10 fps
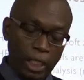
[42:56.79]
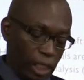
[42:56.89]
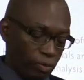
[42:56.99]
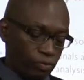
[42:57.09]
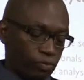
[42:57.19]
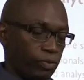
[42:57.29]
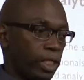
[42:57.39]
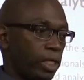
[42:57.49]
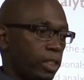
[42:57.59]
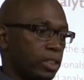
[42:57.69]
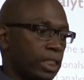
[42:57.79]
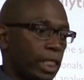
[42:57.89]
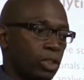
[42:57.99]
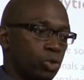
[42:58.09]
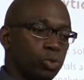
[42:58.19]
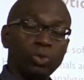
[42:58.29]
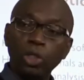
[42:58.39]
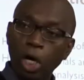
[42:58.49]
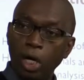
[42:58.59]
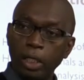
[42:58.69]
If they stay too
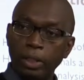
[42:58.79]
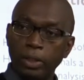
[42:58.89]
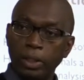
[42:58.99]
long